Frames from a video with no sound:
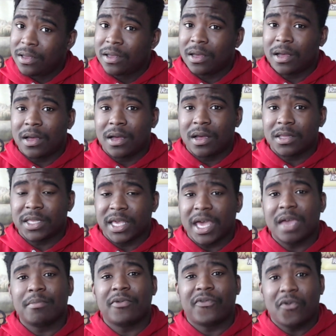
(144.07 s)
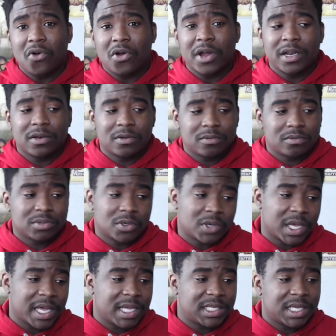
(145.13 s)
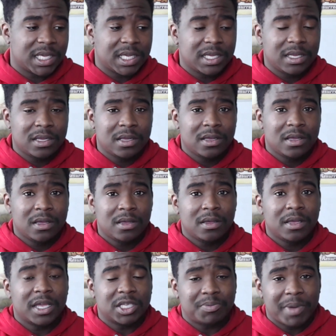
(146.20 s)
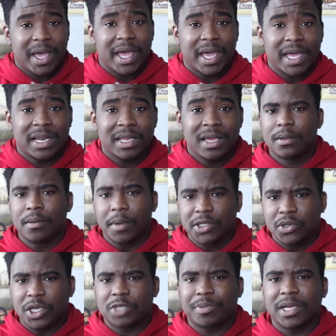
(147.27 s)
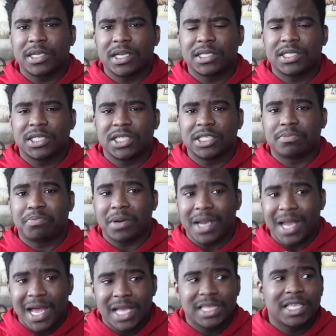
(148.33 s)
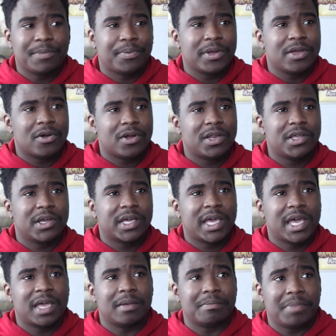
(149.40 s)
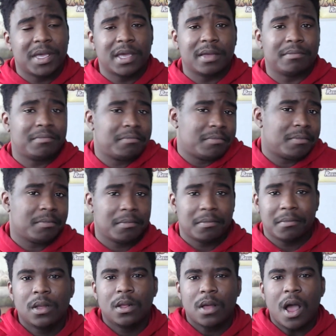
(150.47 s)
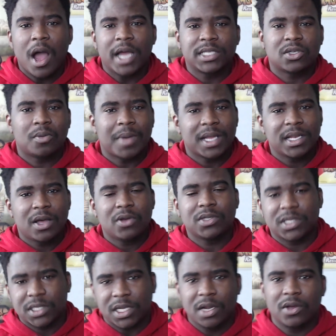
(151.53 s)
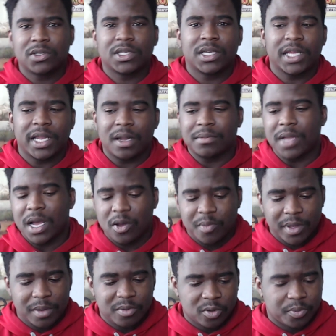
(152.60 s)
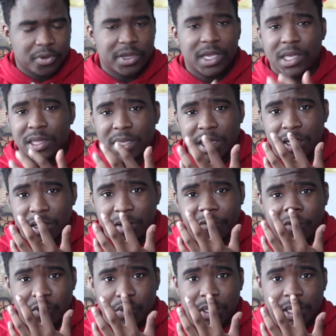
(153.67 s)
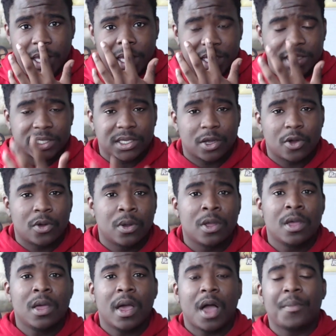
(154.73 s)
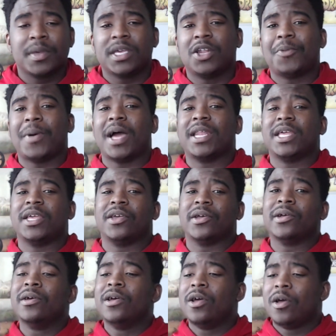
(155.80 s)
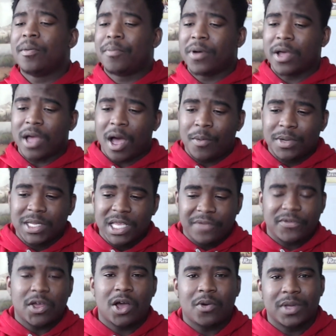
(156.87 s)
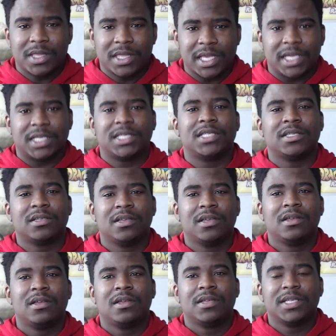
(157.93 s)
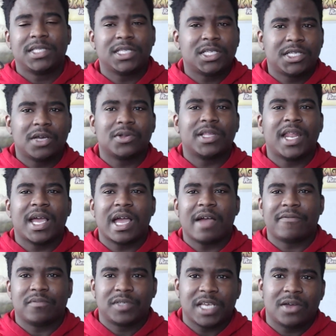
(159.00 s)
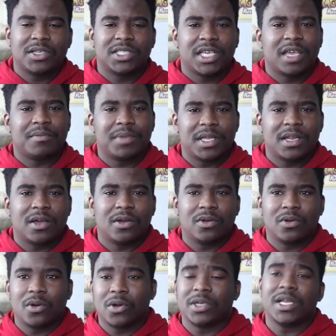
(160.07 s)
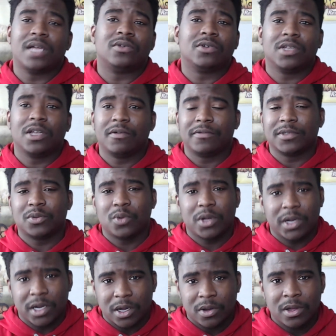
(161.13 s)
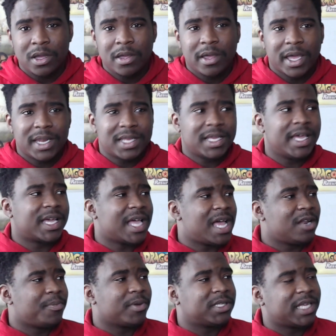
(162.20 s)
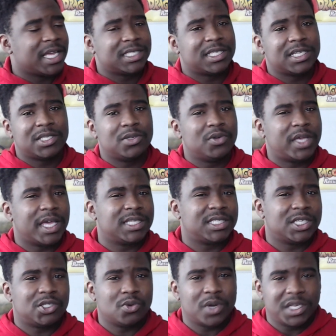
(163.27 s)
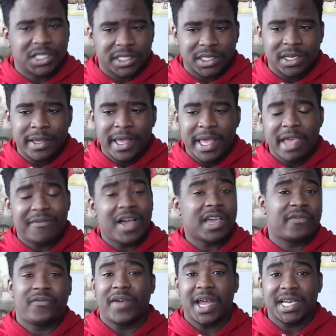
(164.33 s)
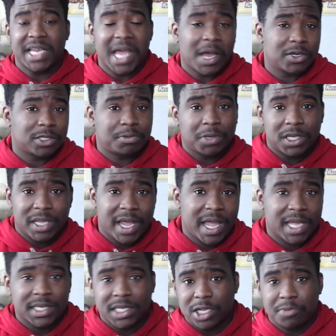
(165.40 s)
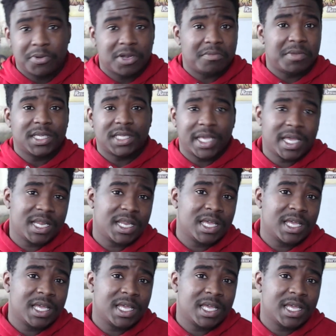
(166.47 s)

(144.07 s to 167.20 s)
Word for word: Uh, the game before it, two K eighteen, is bad, but you expect us to just blindly pre-order your game. Bet. Alright, so my nose is closing and I'm not going to be able to breathe in a few seconds, so I'm going to get up out of here, but I'm going to leave y'all with this. This is a joke that I got from Childish Gambino or Donald Glover's Weirdo, and it, it kind of pertains to the two K situation. If I can find it, I'll just put that instead of putting me saying